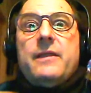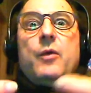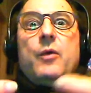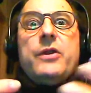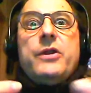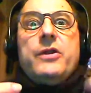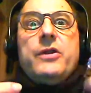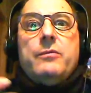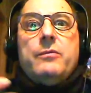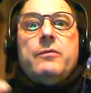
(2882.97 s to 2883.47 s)
that
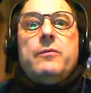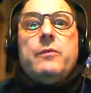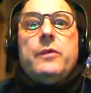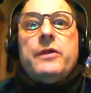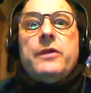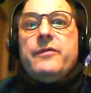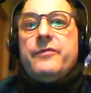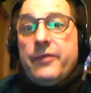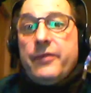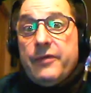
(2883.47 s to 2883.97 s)

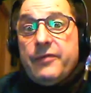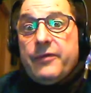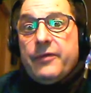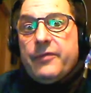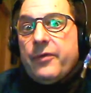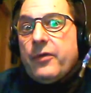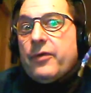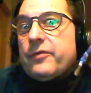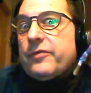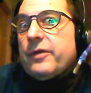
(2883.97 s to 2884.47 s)
if
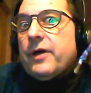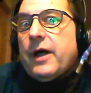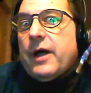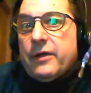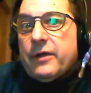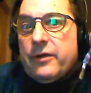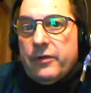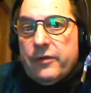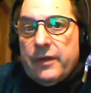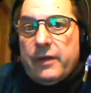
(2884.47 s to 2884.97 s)
you've heard the
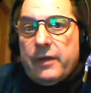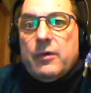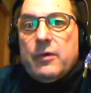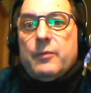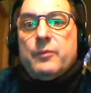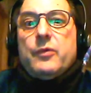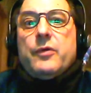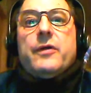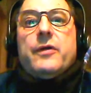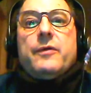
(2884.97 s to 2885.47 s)
haiku that
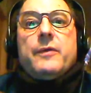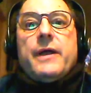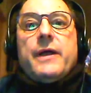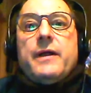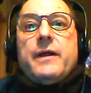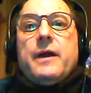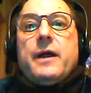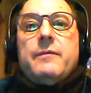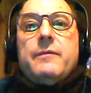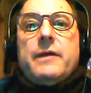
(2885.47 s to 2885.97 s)
Roberta
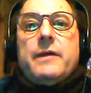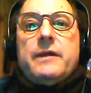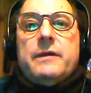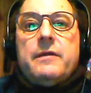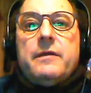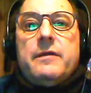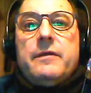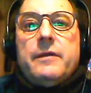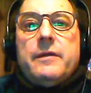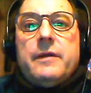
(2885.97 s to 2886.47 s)
read and I read
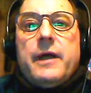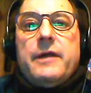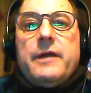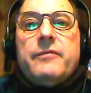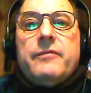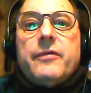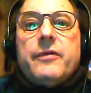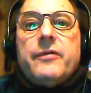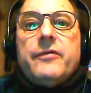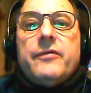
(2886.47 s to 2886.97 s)
tonight,
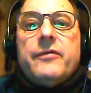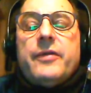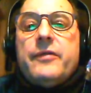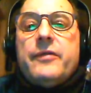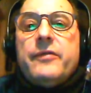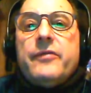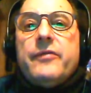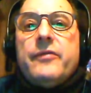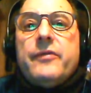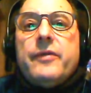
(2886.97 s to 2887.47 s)
for
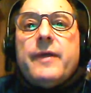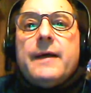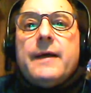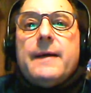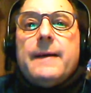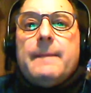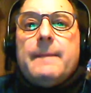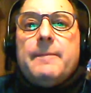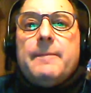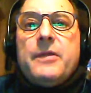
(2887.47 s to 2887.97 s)
instance,
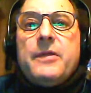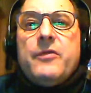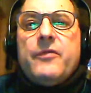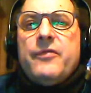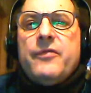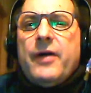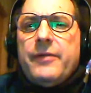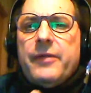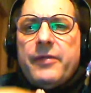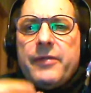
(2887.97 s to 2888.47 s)
you'll
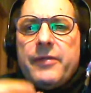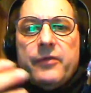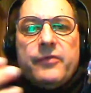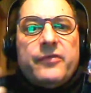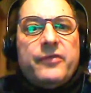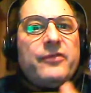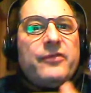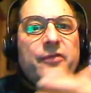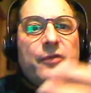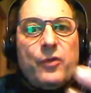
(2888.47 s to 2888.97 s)
find that there's
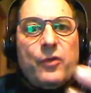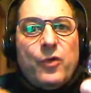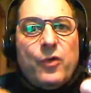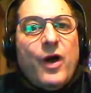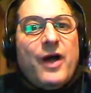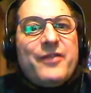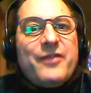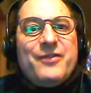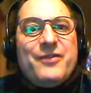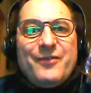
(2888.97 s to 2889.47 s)
this
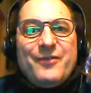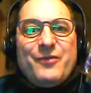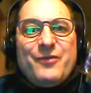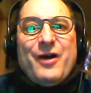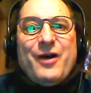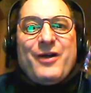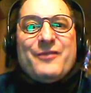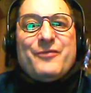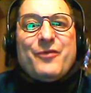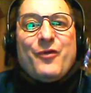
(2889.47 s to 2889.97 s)
quite
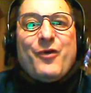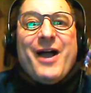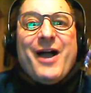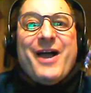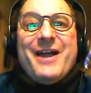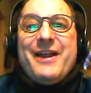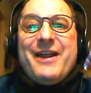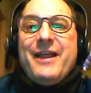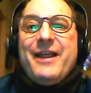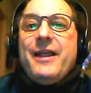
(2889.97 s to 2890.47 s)
a
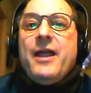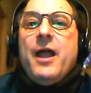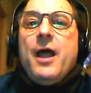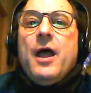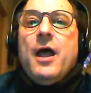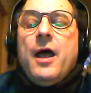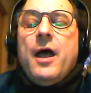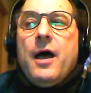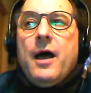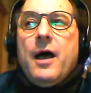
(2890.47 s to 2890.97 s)
variety
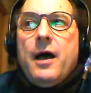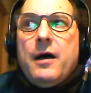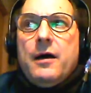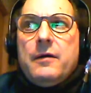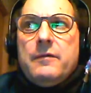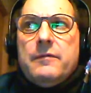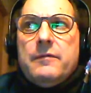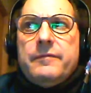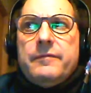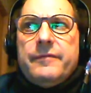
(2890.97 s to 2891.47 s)

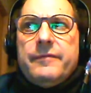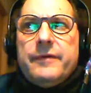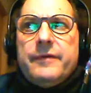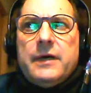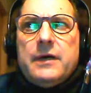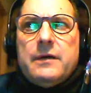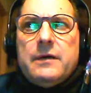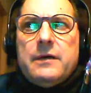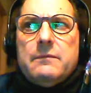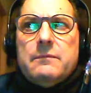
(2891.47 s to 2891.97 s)
of
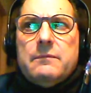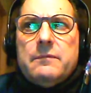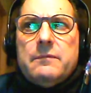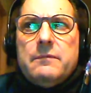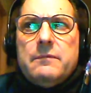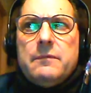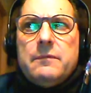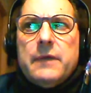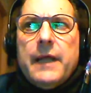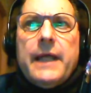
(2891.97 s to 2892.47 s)

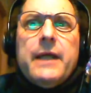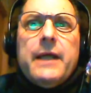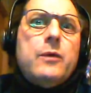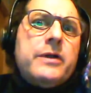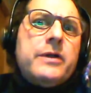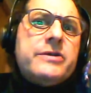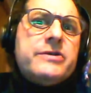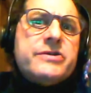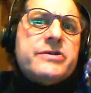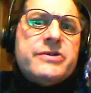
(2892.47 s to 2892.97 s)

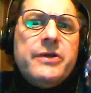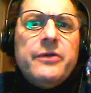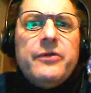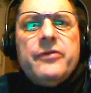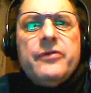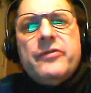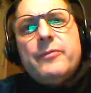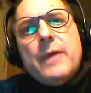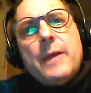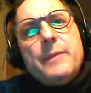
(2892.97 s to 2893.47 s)
language
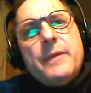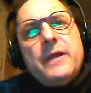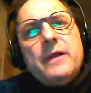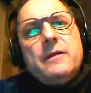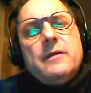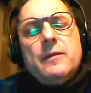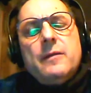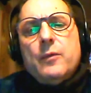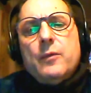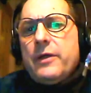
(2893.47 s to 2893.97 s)
use, maybe
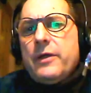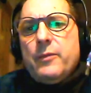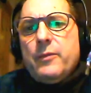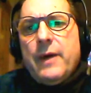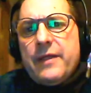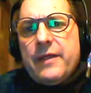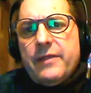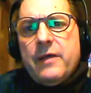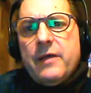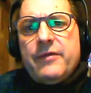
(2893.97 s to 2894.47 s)
what you
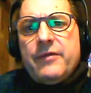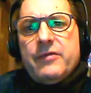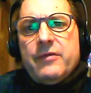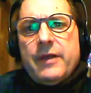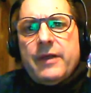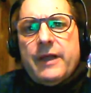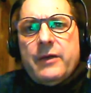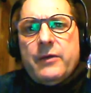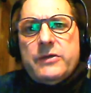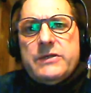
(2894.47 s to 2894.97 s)
might think of as
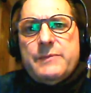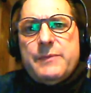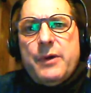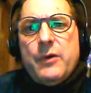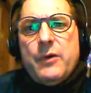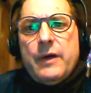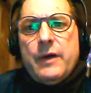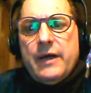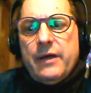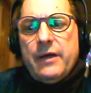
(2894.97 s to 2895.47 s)
language
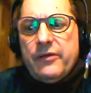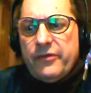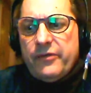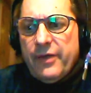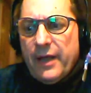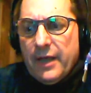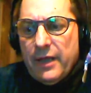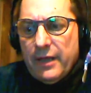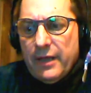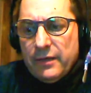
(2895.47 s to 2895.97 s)

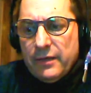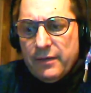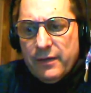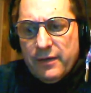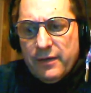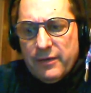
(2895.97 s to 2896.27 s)
poetics, and